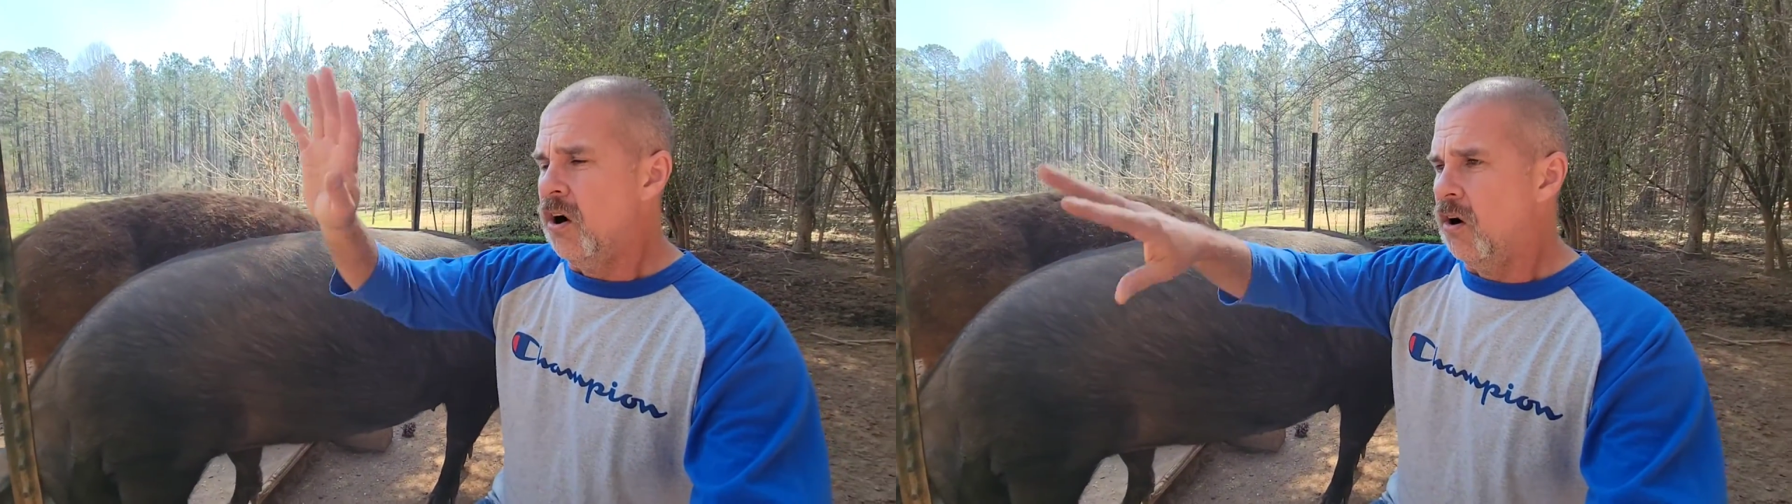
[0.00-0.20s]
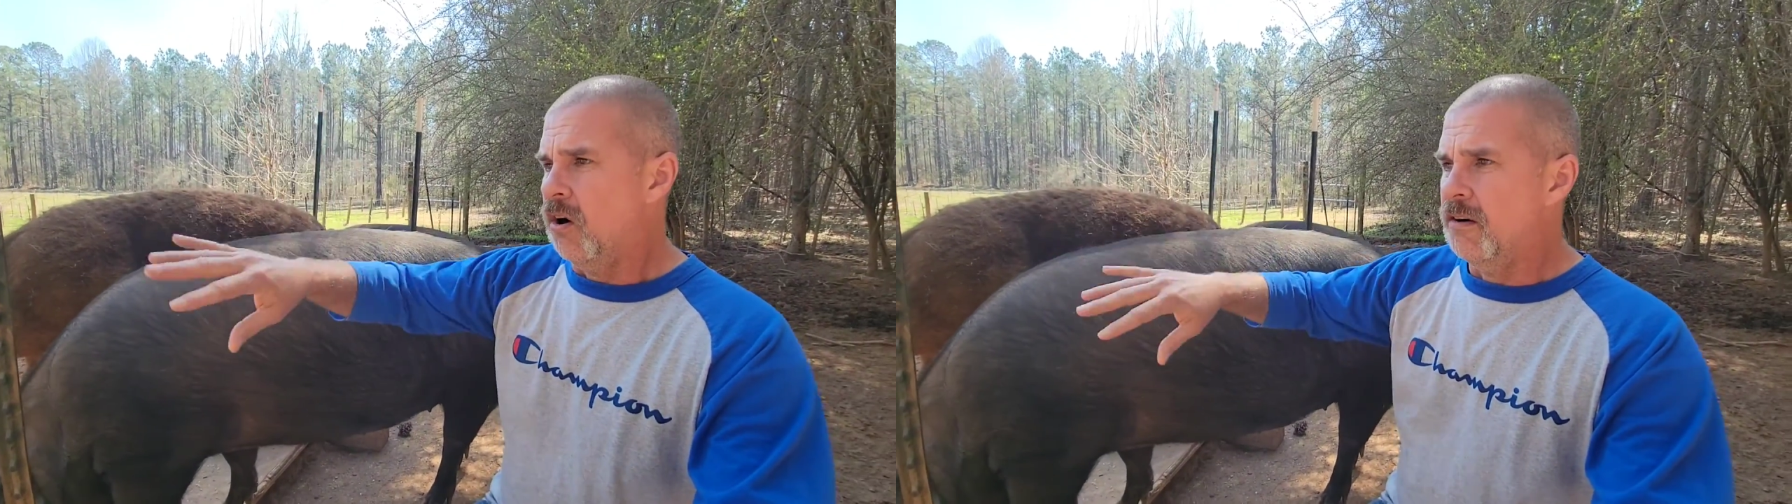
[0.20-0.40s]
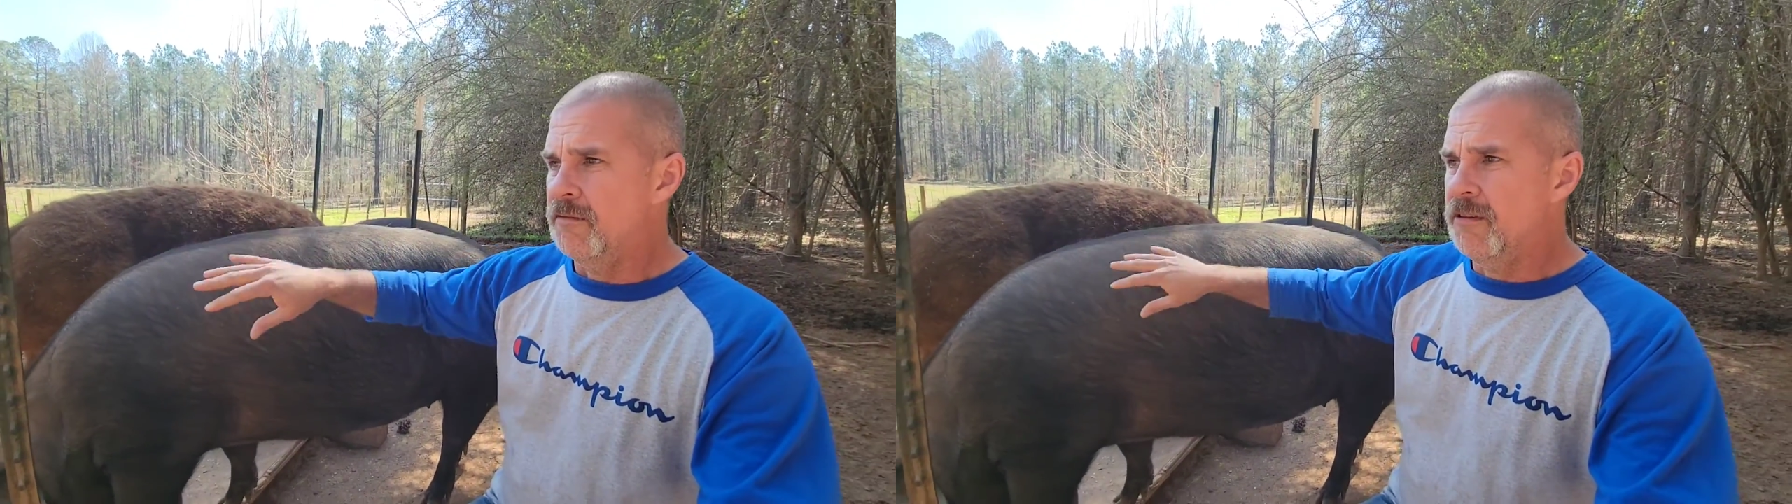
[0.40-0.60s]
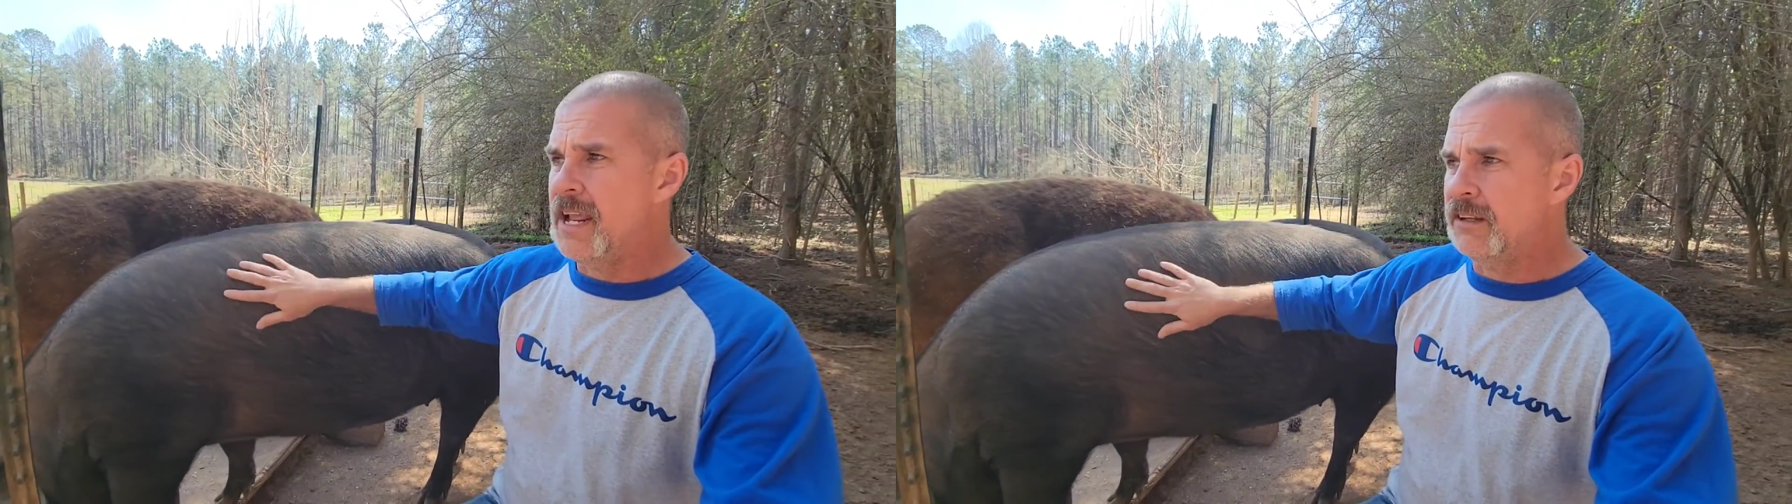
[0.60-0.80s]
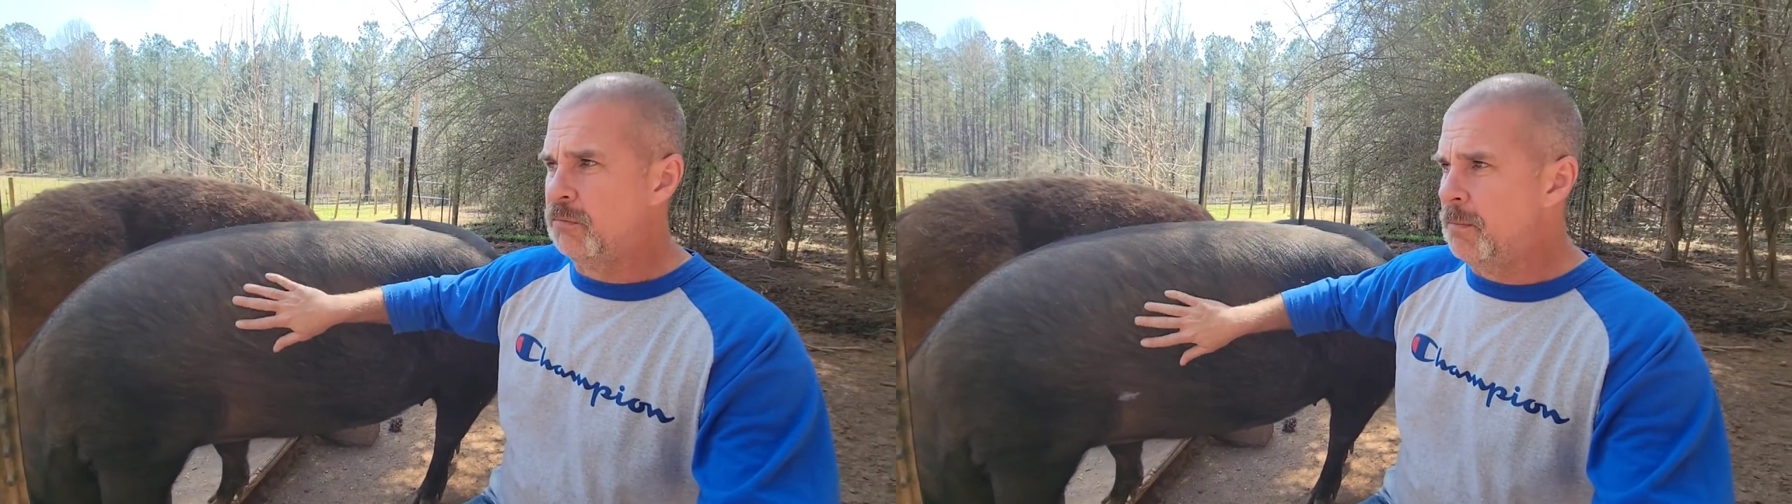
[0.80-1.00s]
or
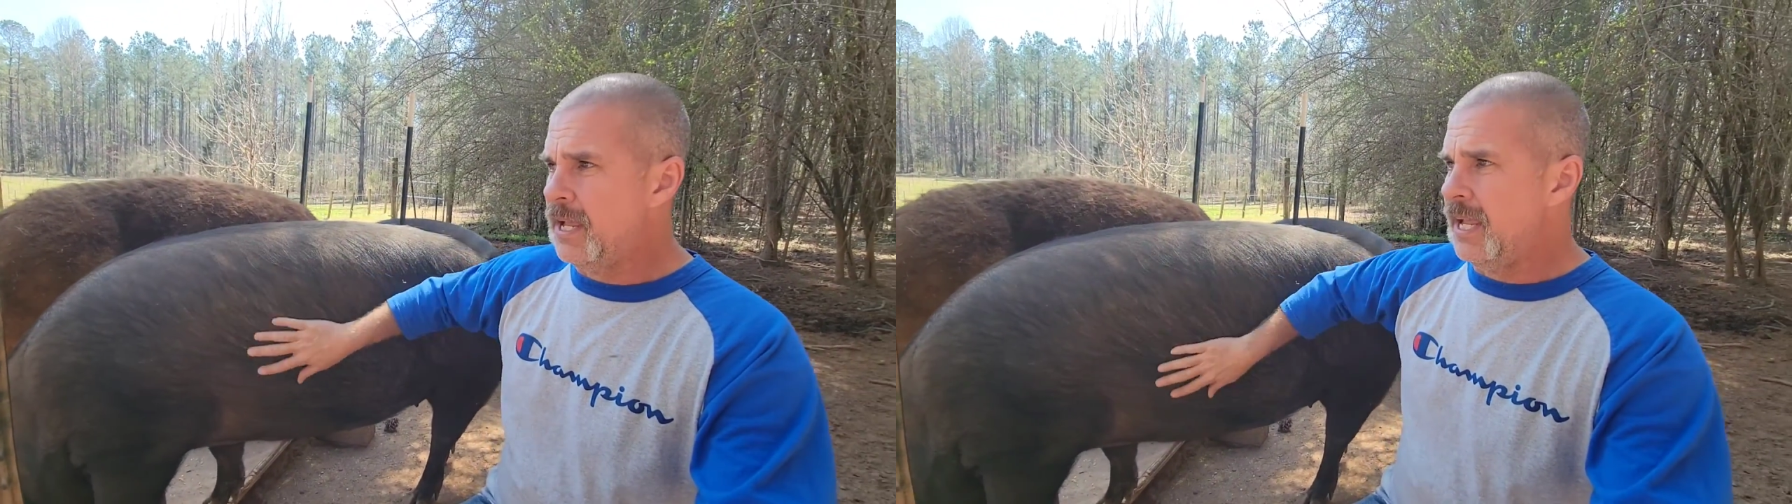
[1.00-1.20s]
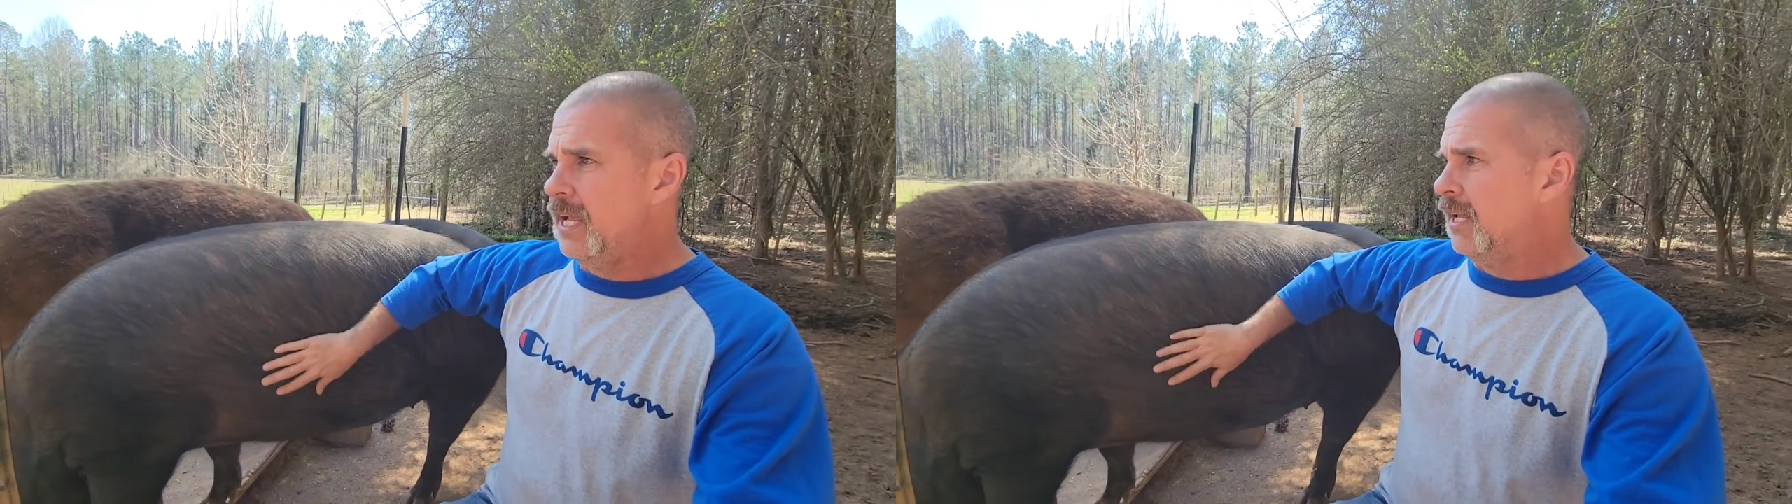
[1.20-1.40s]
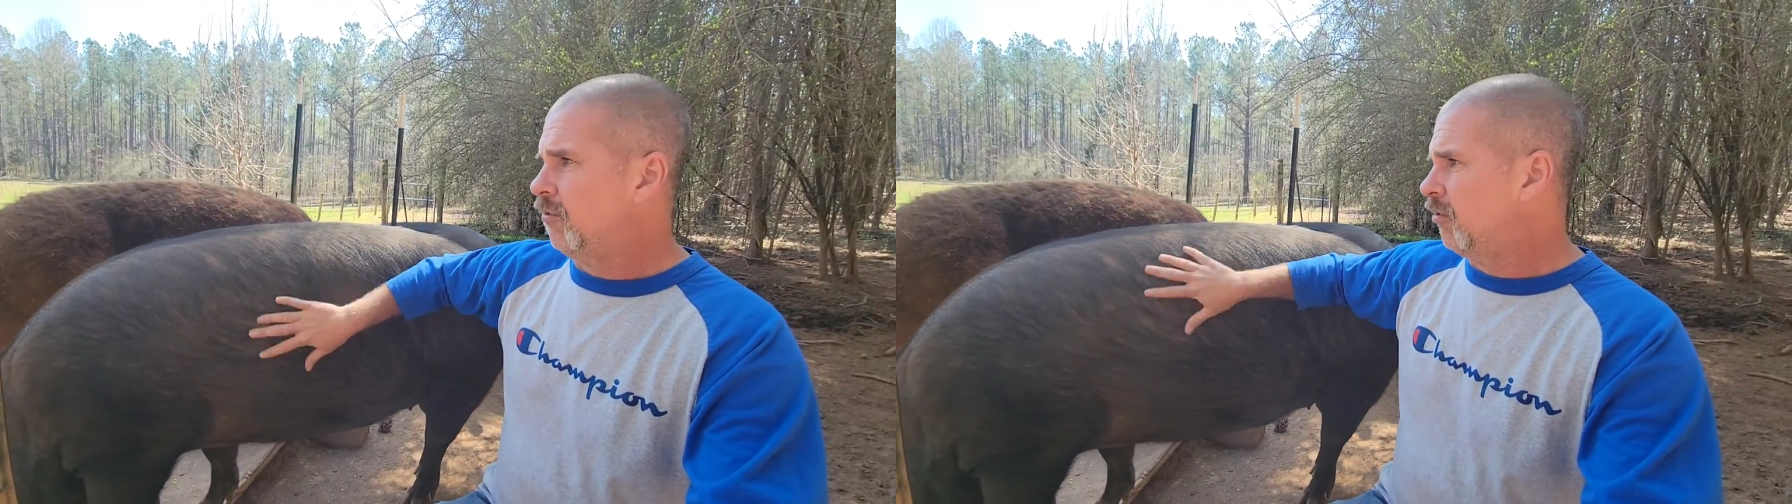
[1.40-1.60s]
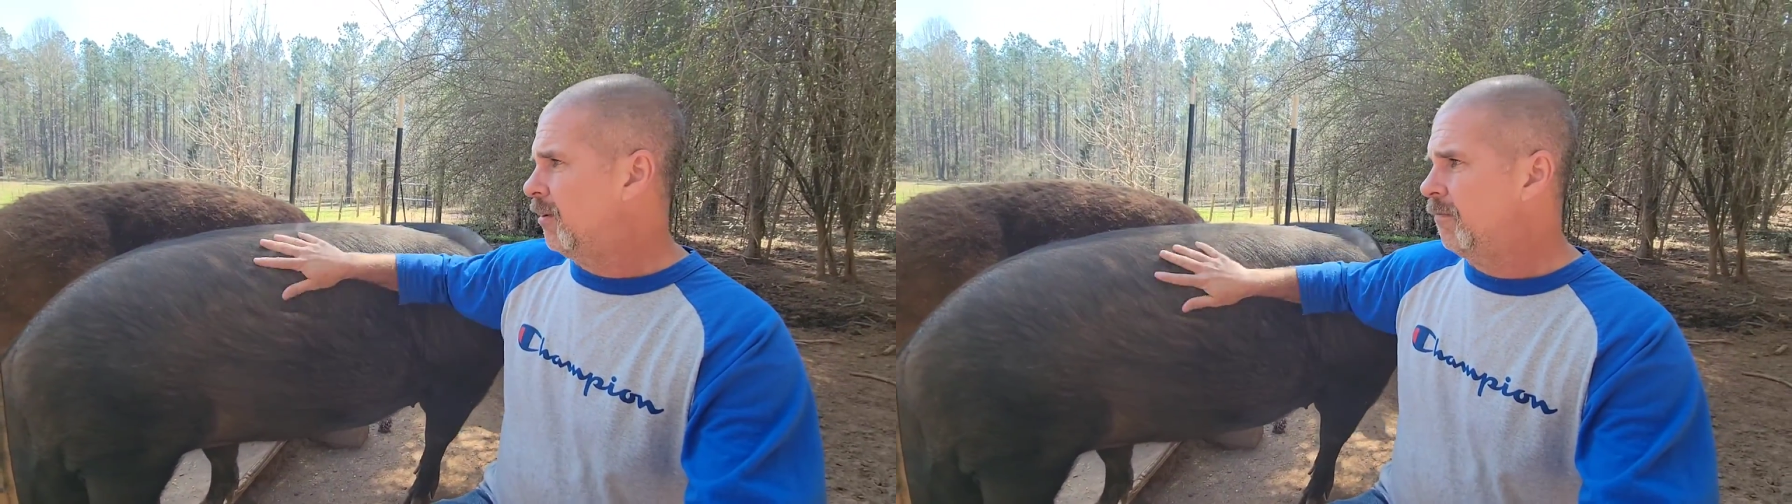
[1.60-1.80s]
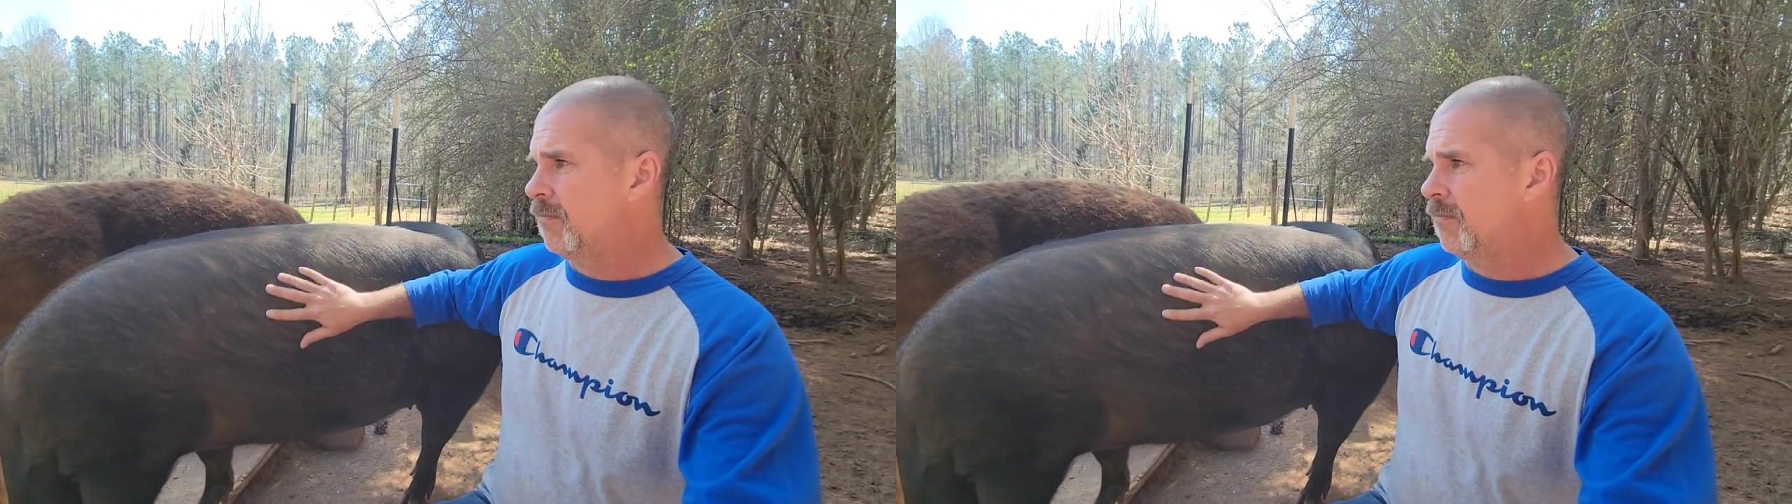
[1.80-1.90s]
raised beds.